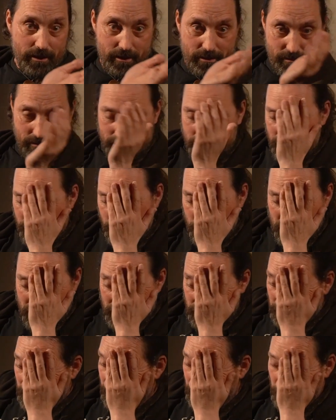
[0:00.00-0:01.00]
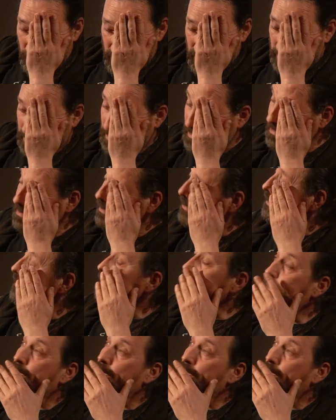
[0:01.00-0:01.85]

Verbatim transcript: Like, it was it was